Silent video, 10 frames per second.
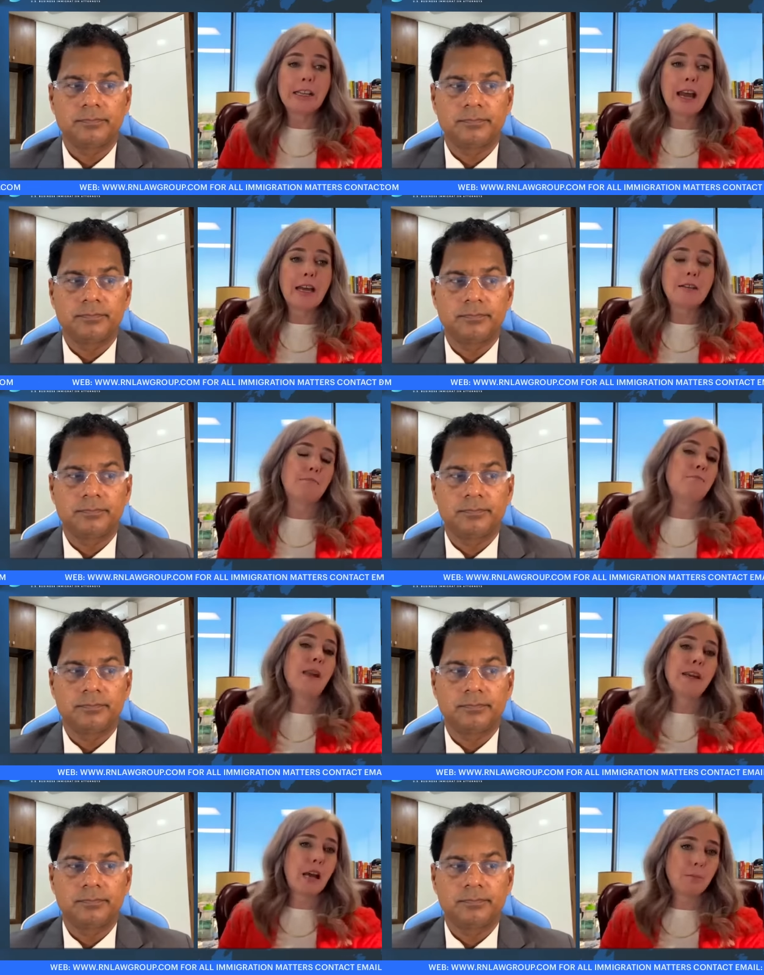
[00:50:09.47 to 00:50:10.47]
Speaker 1: yet
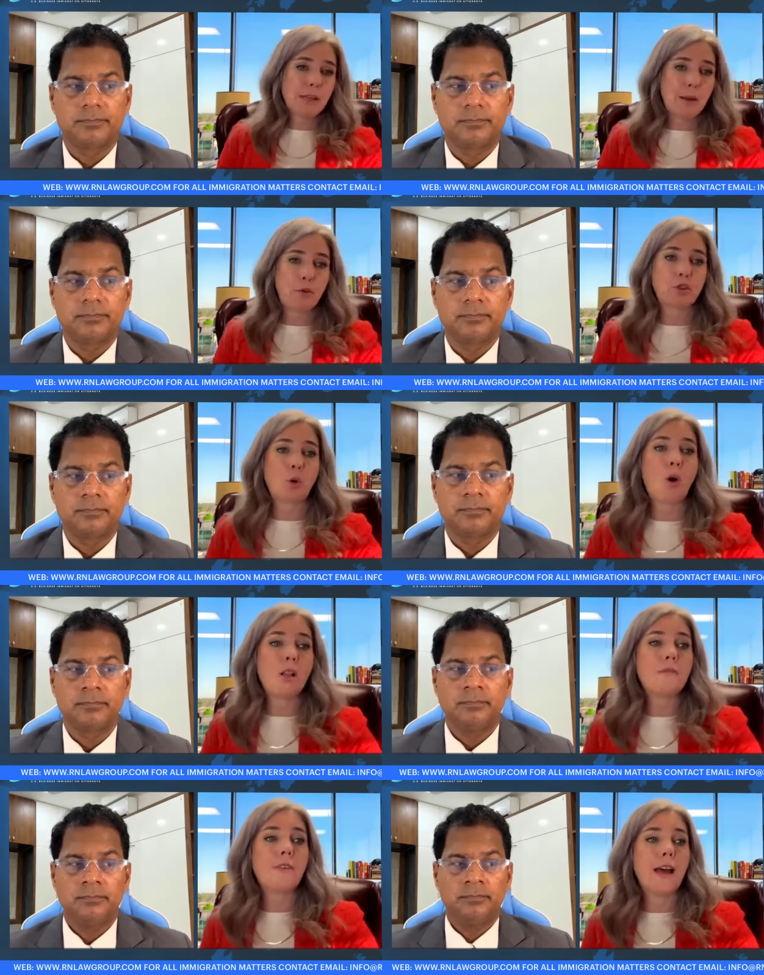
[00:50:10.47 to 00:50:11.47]
may not be able to
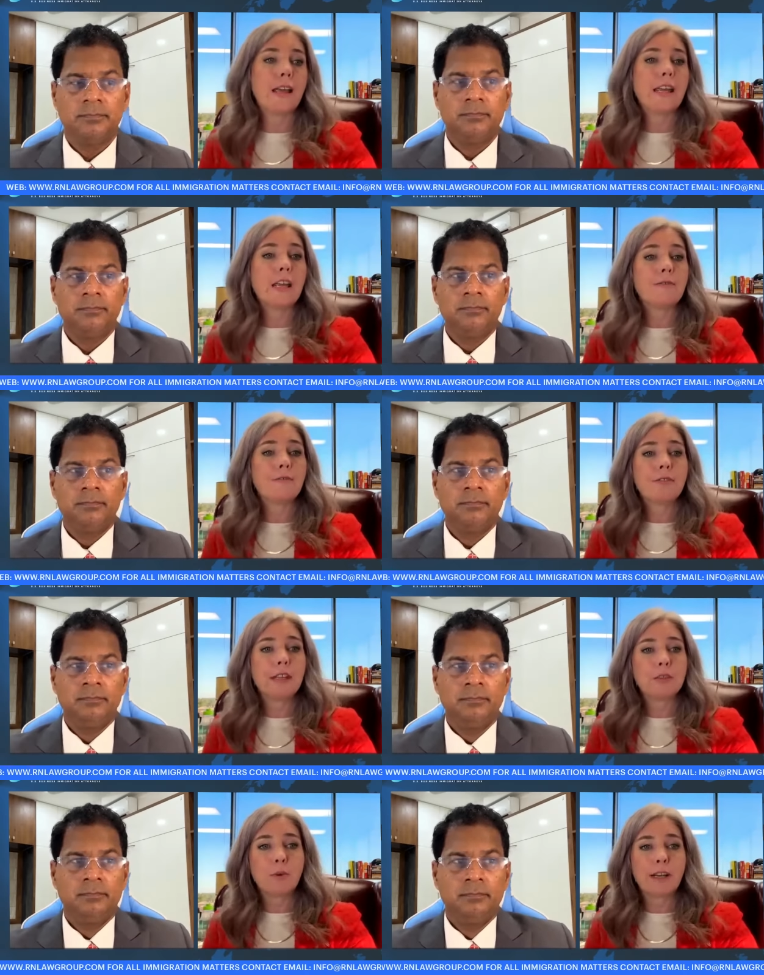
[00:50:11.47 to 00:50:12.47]
qualify if
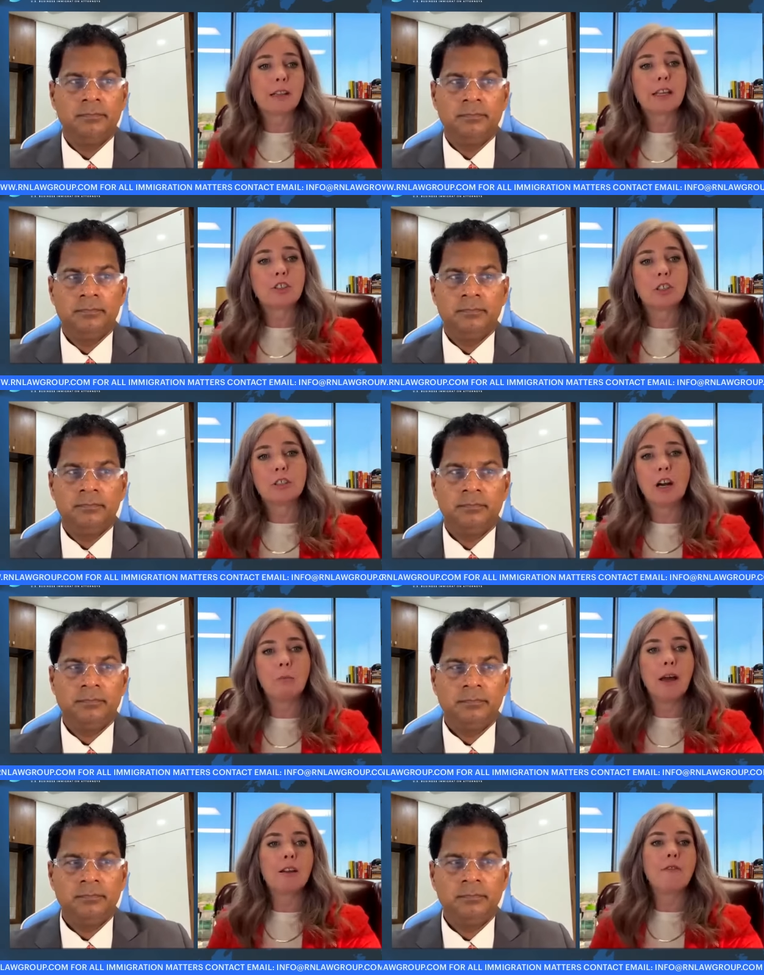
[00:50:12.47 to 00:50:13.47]
these regulations are
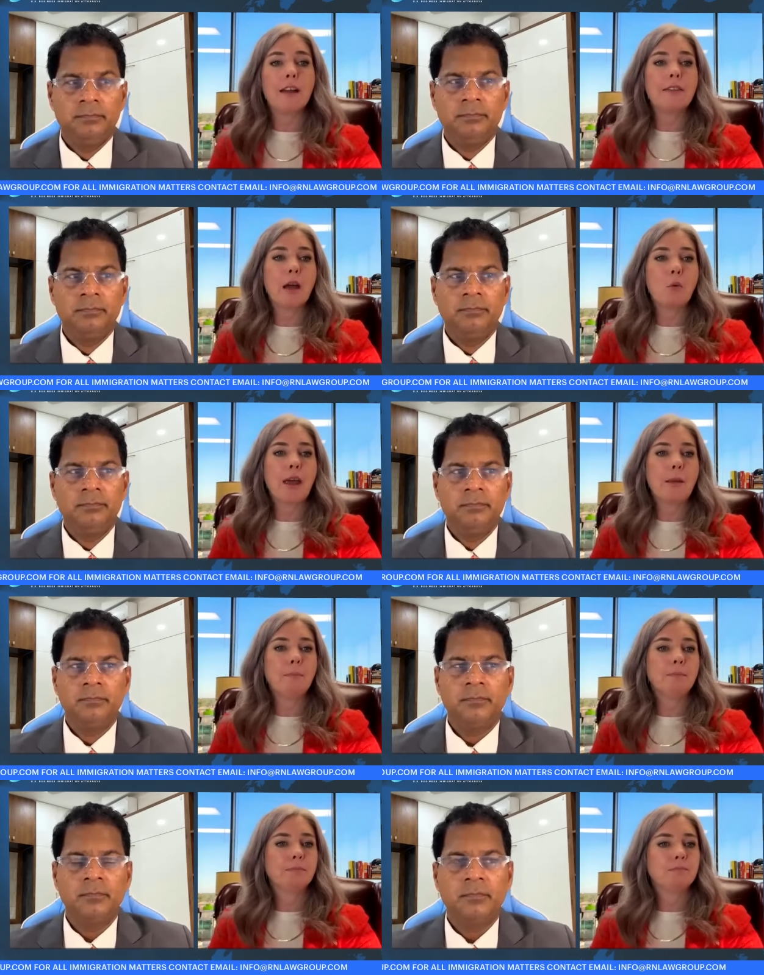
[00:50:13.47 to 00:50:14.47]
modified that way.
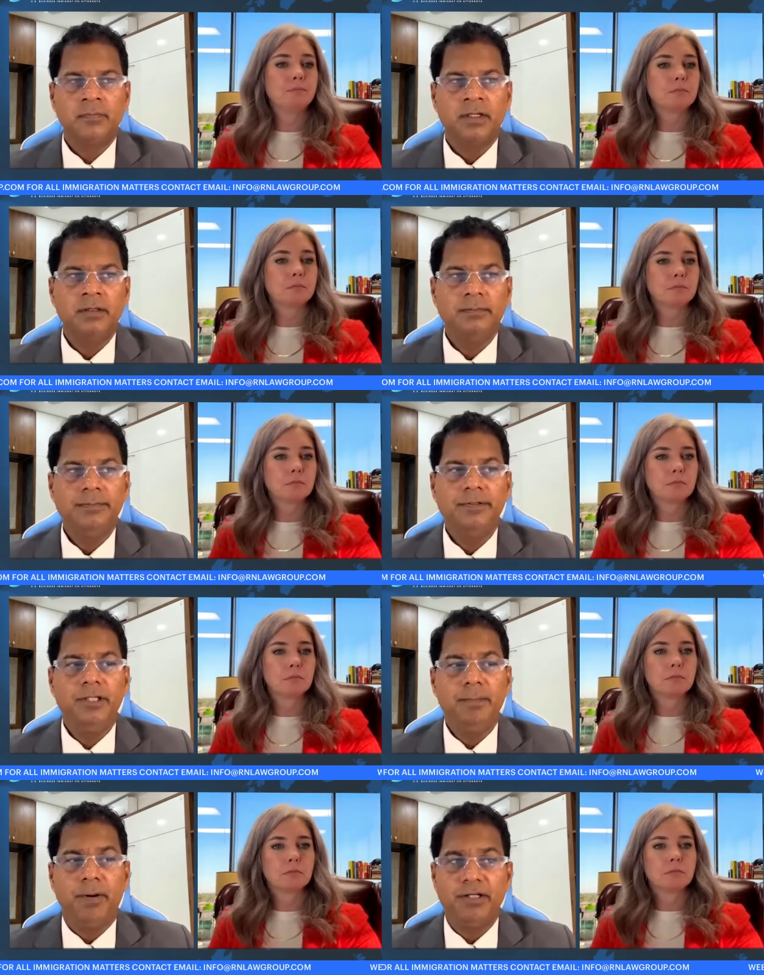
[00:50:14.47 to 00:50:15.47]

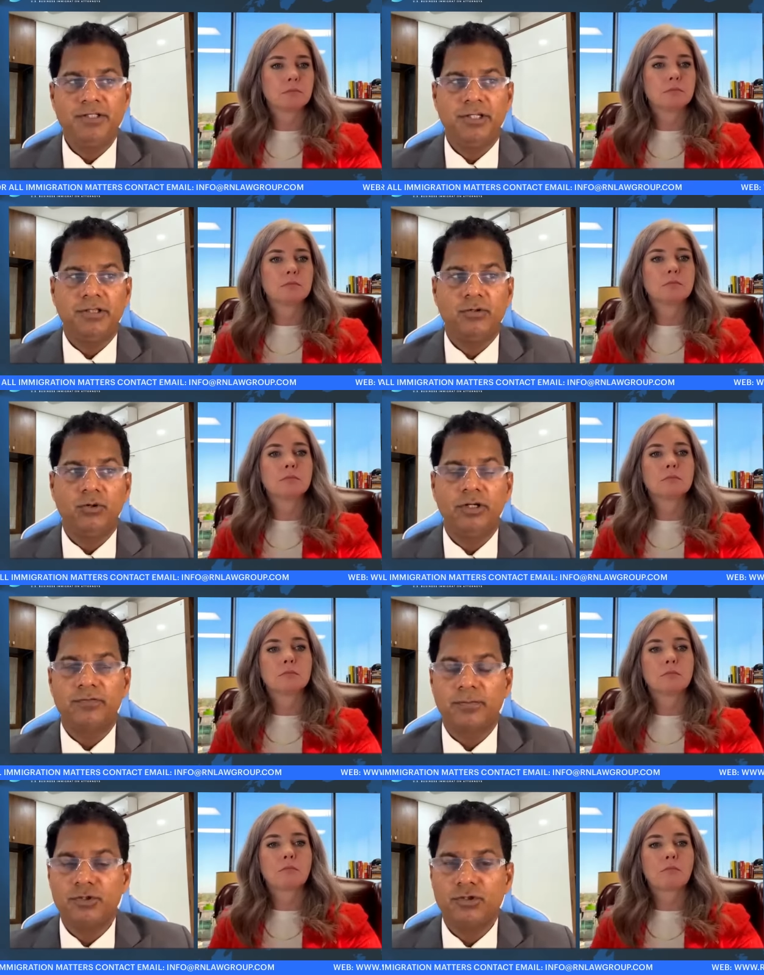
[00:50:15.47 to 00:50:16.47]
Speaker 2: Dipanjit
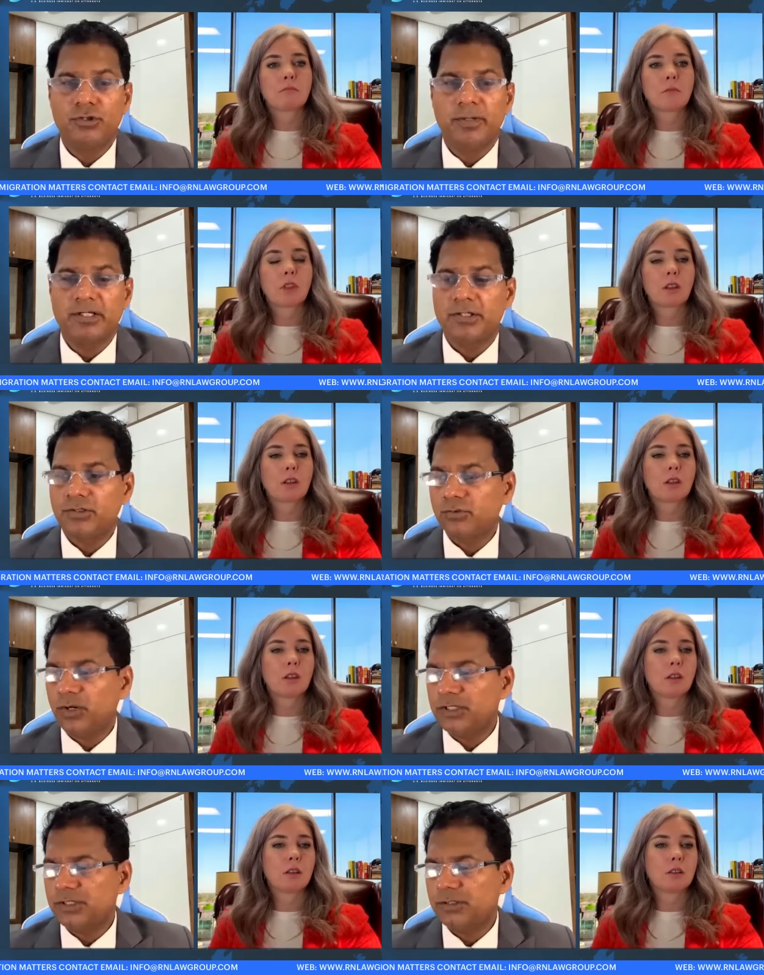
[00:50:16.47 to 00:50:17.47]
Kohli from YouTube has this
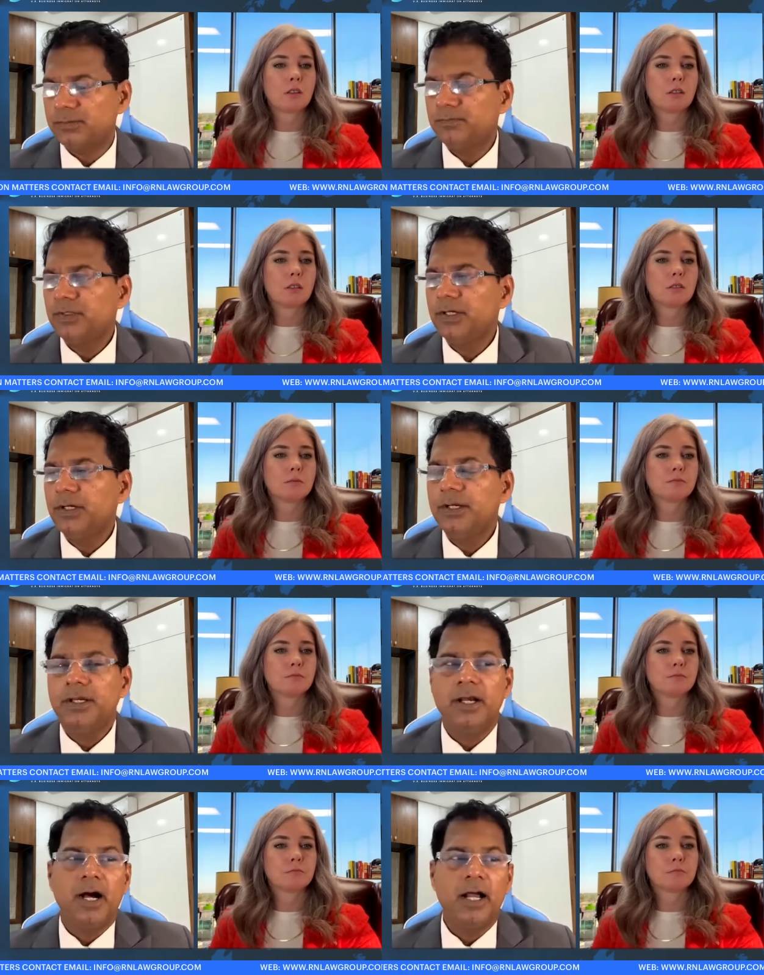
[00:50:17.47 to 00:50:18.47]
question.
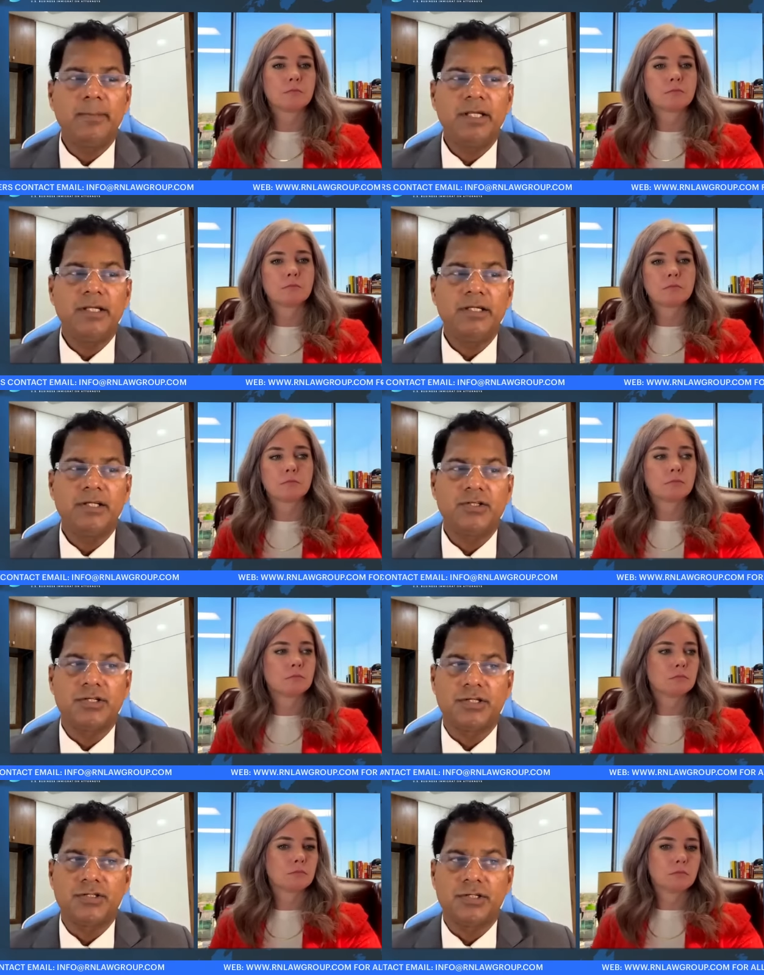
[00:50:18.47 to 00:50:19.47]
I'm an Indian
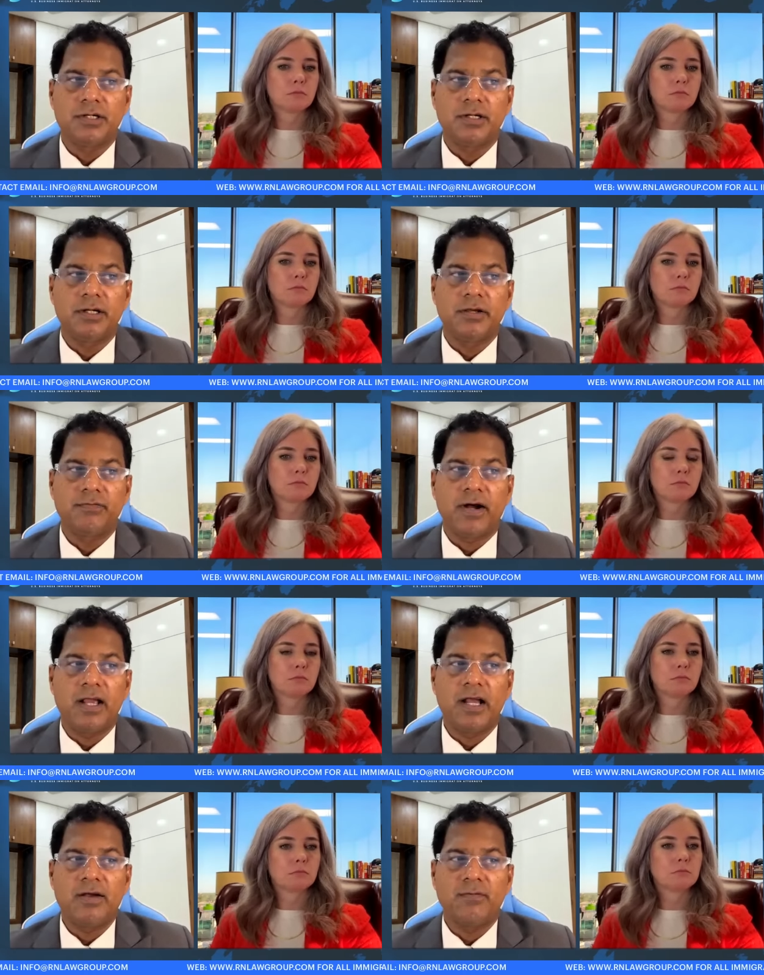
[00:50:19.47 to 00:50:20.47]
citizen. If
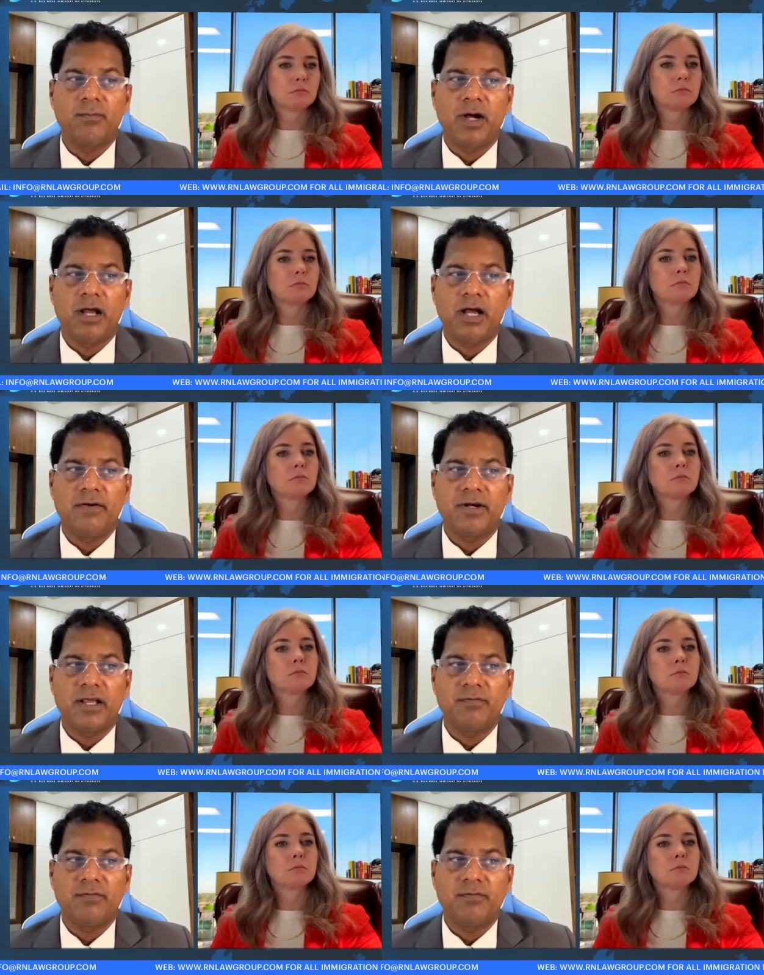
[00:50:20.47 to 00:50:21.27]
I have